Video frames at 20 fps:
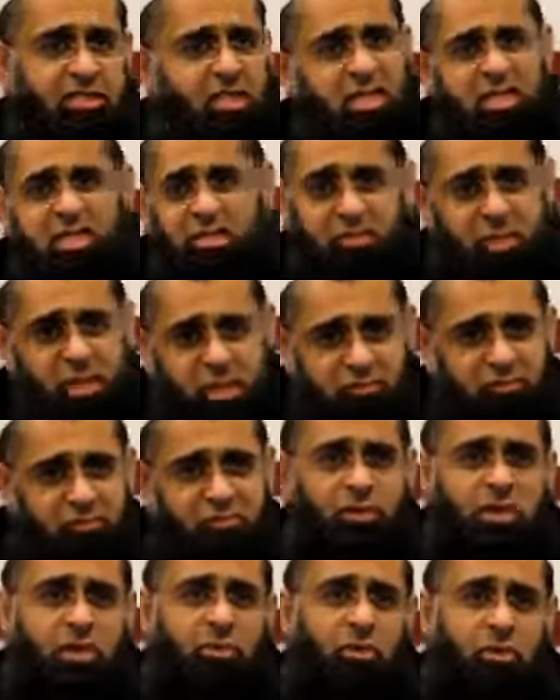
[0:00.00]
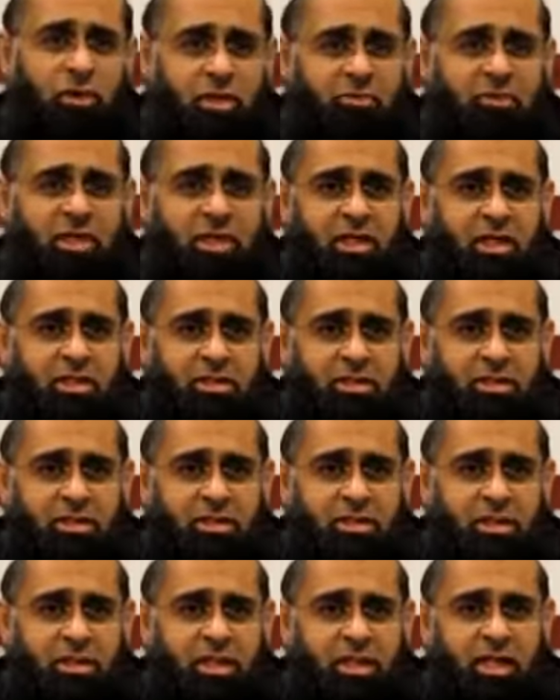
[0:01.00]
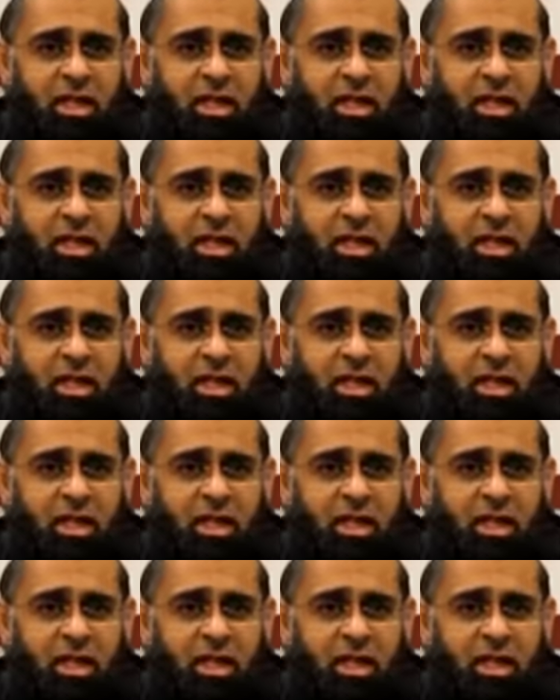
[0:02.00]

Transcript: get some gifts for them or whatever the case is.